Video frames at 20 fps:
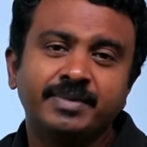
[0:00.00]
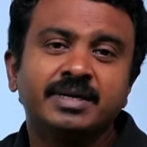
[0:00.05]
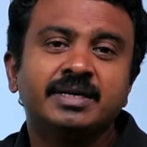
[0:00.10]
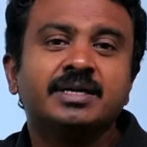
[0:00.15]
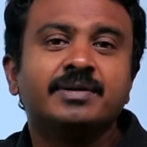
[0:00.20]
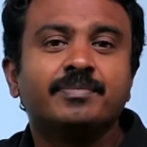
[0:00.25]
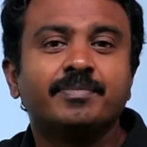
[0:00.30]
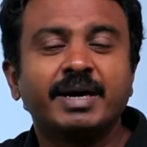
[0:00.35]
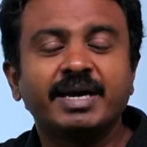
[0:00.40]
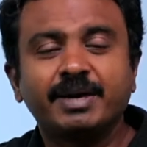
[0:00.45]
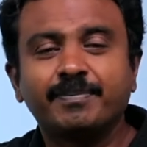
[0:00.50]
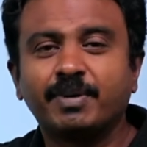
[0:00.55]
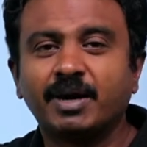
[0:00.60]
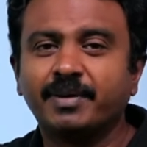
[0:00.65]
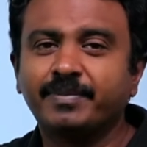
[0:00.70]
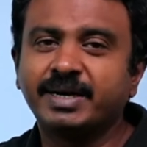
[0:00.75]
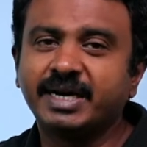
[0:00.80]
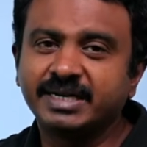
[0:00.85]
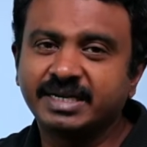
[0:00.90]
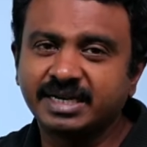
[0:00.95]
My
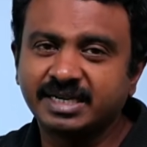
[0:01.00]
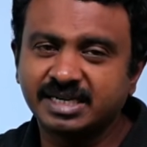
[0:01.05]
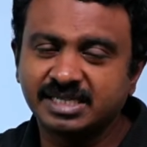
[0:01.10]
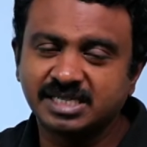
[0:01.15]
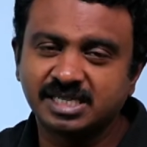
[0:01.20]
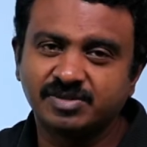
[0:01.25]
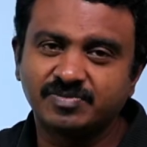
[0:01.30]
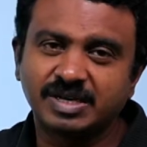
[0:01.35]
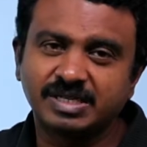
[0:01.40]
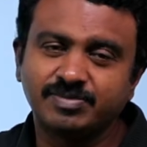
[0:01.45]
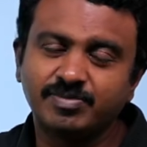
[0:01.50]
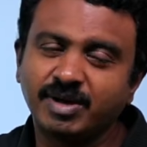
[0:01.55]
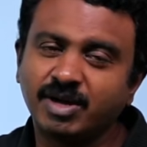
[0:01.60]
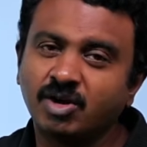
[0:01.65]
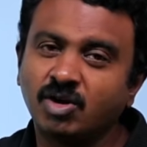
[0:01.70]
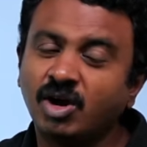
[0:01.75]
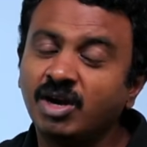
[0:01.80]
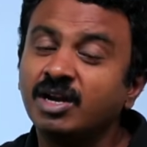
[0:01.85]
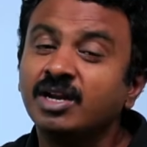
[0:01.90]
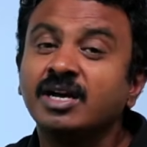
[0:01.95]
permanent address is West
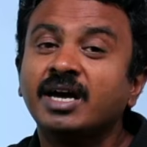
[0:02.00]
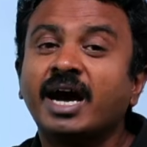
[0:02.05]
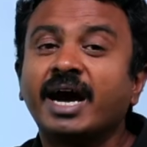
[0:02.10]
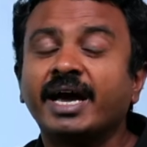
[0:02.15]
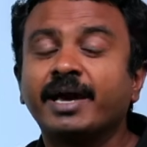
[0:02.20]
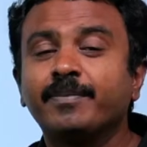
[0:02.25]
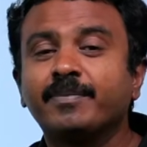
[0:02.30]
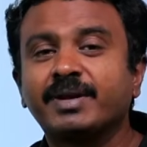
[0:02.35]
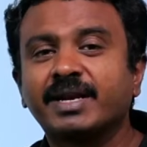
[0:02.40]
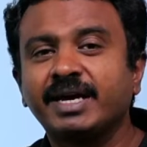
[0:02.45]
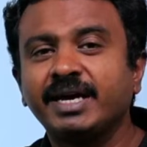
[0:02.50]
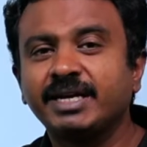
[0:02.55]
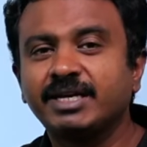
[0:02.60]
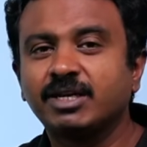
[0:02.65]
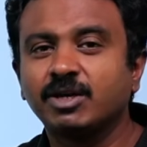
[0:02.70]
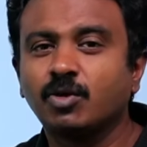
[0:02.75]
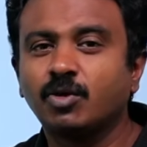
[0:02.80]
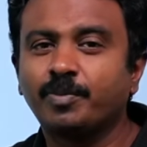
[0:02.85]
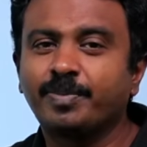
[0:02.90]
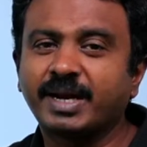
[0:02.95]
Bengal. I am right
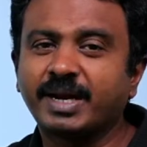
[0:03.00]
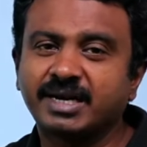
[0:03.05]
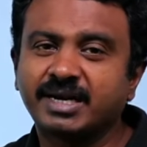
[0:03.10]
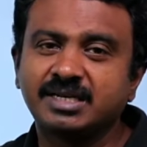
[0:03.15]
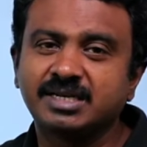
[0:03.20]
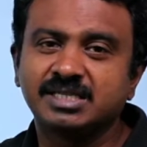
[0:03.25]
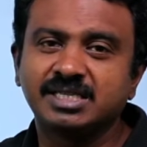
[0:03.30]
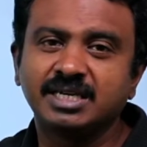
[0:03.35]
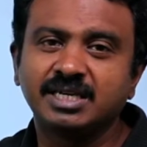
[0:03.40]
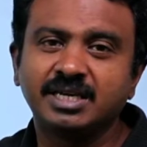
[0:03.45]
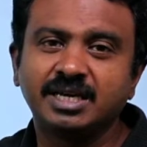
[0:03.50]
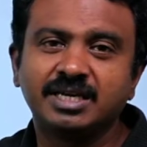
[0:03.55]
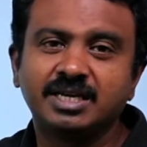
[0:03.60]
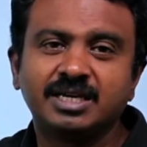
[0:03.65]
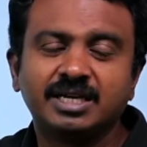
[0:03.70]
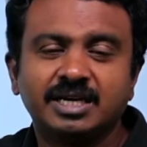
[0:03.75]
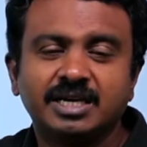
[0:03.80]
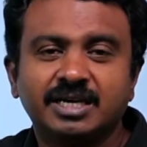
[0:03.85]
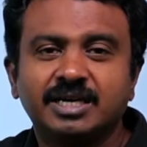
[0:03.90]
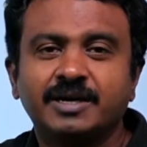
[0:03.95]
now practicing in
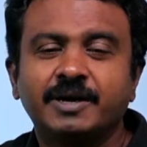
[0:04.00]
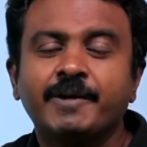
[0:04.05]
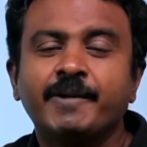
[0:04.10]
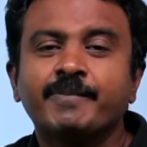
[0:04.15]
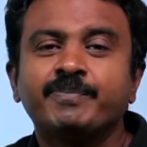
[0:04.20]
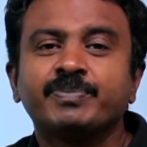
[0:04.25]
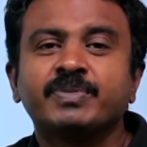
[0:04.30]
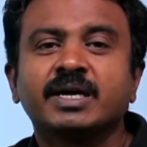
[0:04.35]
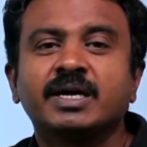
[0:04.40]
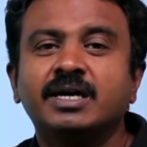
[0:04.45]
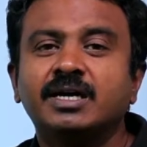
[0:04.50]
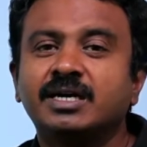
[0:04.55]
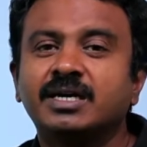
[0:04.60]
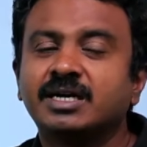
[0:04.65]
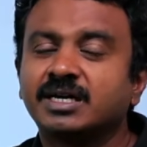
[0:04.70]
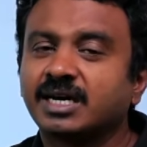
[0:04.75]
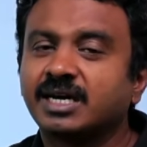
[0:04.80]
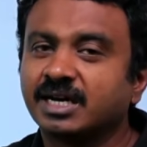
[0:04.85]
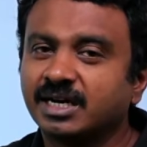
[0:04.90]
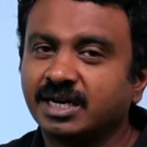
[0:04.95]

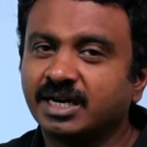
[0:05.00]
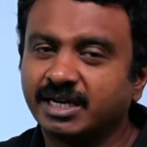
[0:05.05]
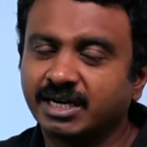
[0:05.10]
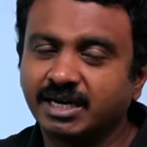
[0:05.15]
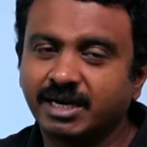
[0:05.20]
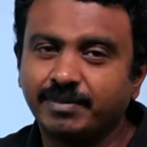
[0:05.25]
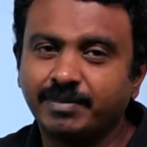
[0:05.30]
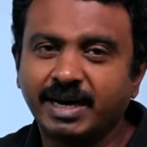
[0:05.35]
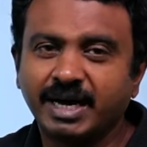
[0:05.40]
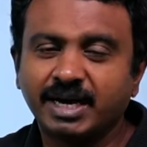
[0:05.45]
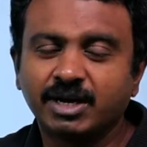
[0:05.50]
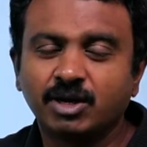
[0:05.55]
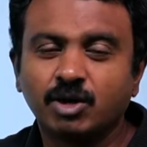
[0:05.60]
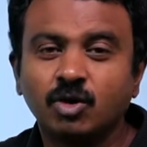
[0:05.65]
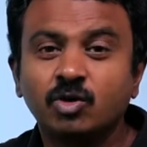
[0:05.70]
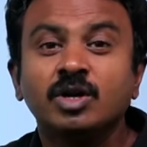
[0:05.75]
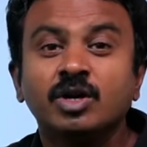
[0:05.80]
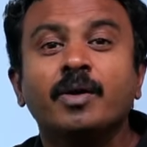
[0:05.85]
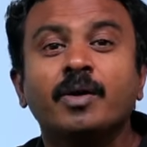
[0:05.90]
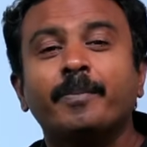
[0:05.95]
Karnataka, Bangalore,
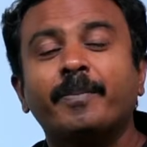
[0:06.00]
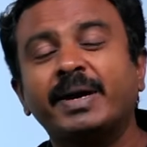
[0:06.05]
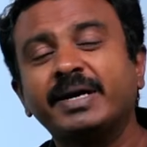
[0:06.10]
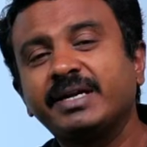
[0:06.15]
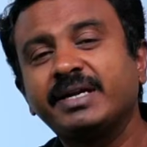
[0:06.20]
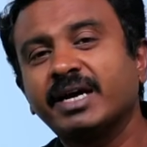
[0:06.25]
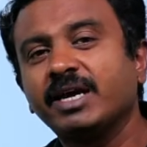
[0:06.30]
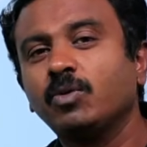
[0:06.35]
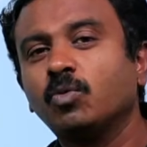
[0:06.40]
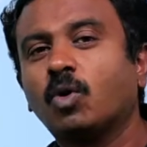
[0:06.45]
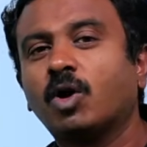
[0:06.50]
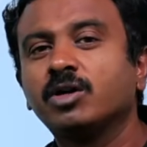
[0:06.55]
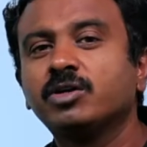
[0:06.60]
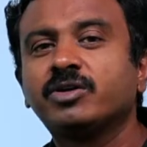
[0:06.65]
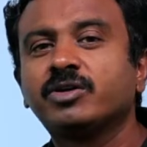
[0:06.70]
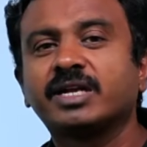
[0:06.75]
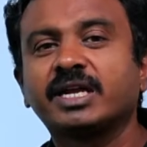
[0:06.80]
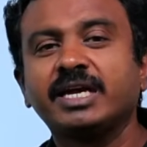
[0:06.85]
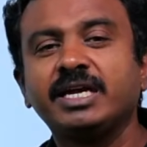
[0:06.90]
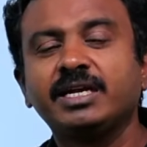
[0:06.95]
but I want to
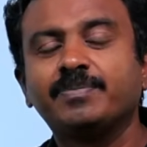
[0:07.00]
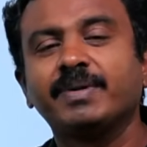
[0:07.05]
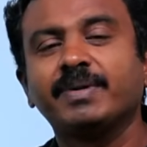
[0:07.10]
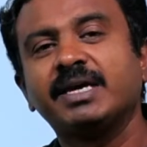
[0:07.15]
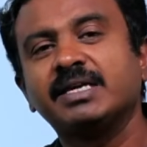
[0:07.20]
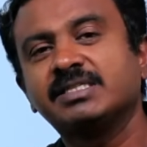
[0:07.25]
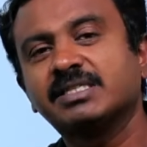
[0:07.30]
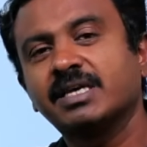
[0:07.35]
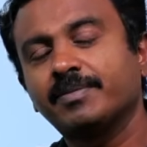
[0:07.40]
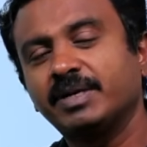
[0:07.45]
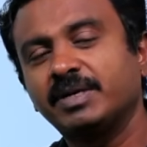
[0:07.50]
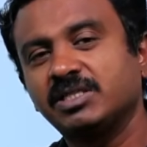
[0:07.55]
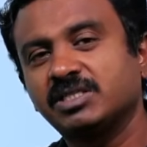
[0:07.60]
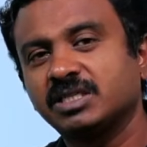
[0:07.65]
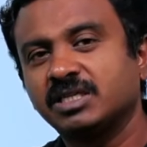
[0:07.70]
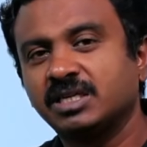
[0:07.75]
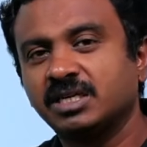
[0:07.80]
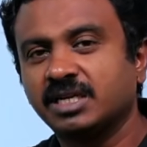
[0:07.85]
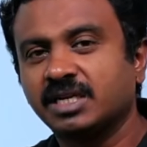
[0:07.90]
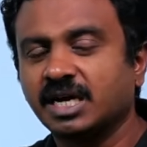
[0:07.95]
write my examination
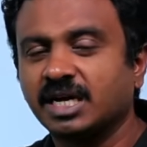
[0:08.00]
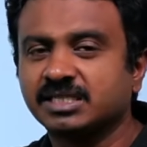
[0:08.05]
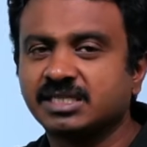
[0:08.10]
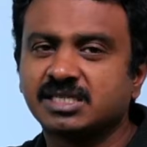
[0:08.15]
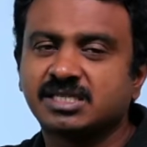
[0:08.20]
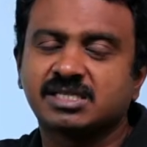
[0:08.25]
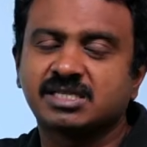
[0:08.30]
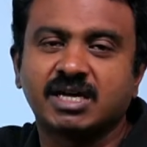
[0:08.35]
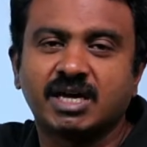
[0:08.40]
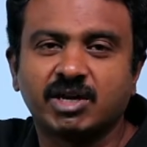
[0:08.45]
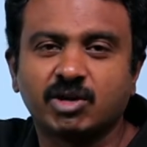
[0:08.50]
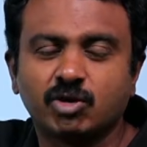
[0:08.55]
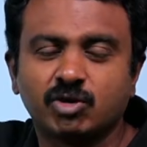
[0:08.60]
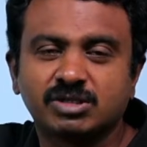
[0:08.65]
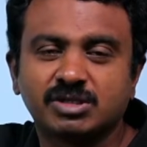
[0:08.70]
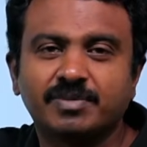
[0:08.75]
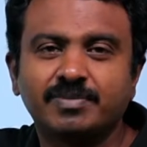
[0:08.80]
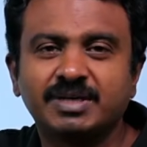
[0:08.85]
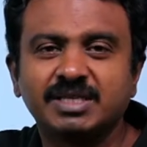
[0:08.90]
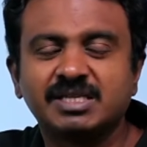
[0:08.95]
in Rajasthan or
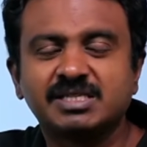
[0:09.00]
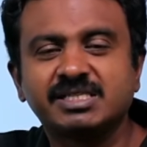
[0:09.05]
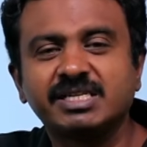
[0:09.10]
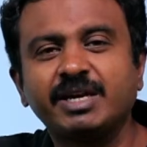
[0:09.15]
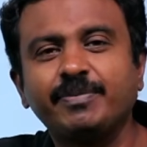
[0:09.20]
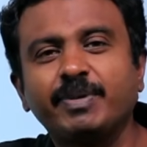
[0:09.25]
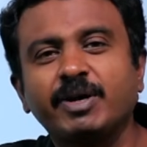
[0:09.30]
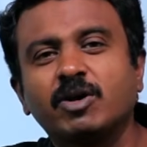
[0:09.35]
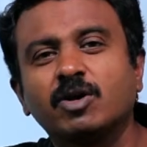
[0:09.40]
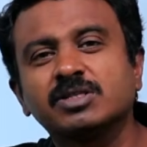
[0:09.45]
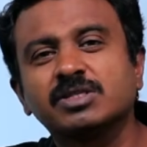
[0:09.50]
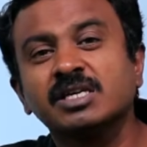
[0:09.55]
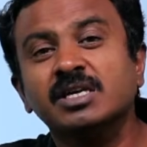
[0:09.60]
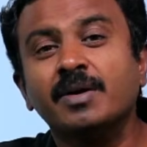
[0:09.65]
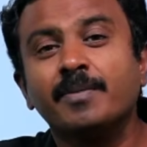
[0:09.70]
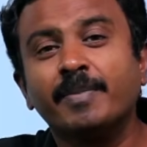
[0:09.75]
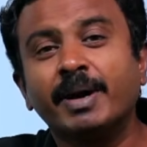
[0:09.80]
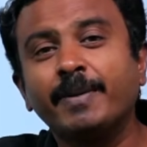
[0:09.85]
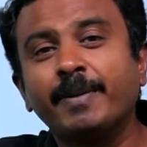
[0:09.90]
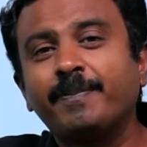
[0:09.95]
some other state because
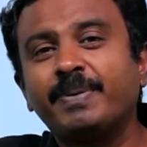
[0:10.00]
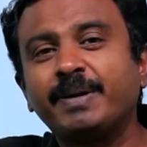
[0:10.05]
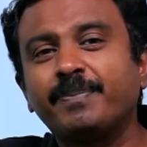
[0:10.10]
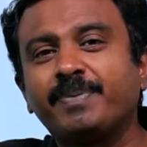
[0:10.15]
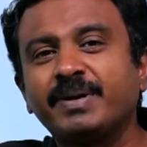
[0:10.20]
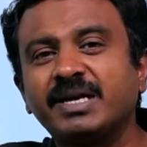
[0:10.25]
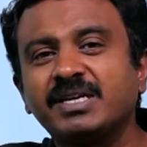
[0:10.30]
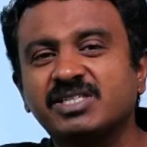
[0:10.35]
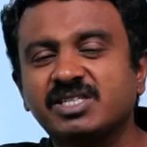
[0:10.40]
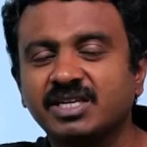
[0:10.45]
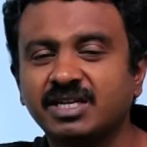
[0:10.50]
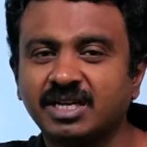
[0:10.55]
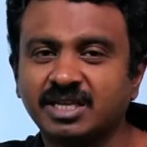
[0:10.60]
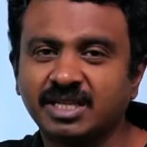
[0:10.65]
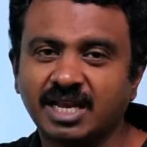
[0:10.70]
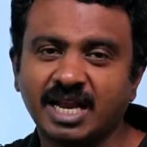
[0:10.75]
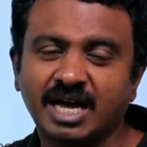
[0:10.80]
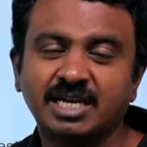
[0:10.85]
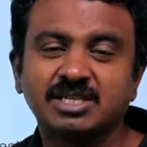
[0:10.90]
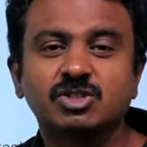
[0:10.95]
my preparation in the
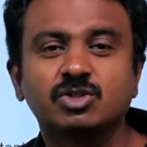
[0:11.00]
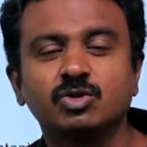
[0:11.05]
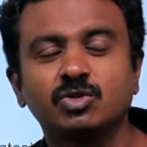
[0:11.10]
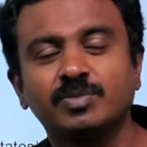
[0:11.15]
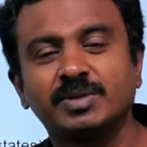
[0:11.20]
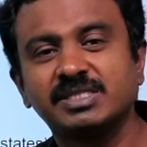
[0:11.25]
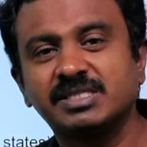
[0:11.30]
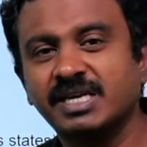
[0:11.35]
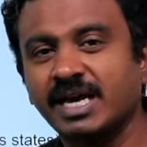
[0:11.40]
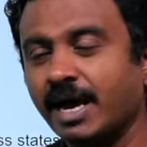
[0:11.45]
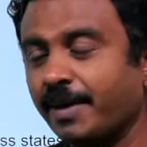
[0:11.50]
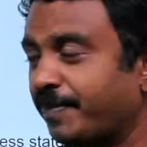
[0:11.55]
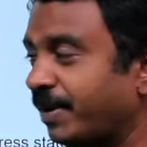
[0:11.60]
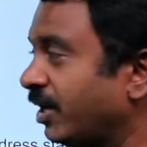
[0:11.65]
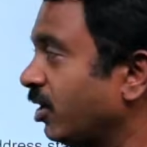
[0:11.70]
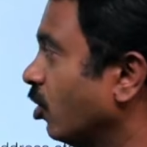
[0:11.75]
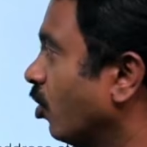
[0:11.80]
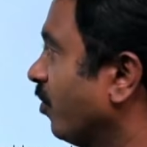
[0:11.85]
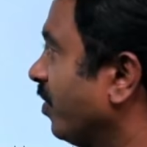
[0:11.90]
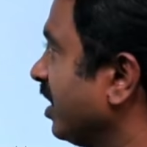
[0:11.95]
last 2 months happened
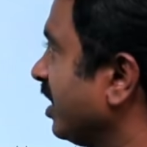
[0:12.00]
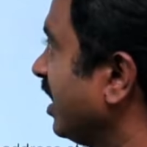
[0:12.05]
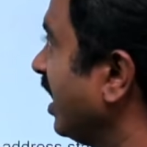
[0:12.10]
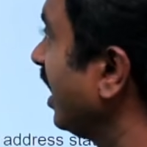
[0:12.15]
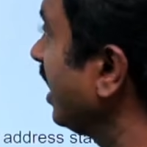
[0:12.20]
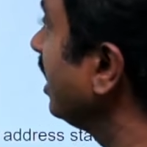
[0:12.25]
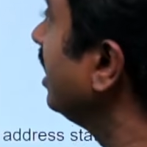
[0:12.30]
over there.